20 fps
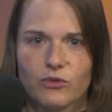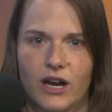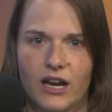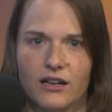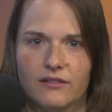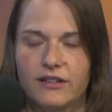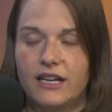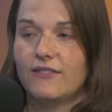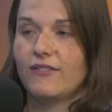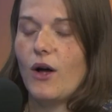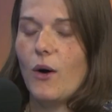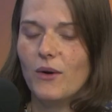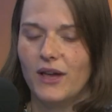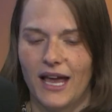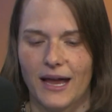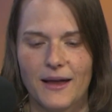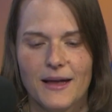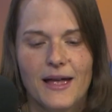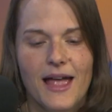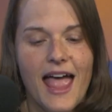ready to leave.
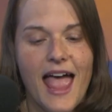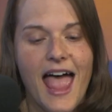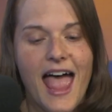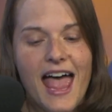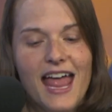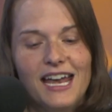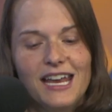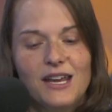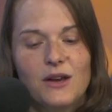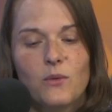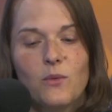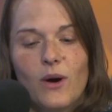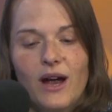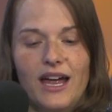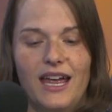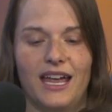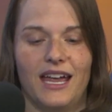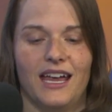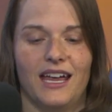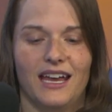Okay.
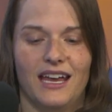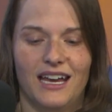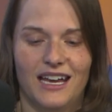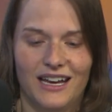Anyway,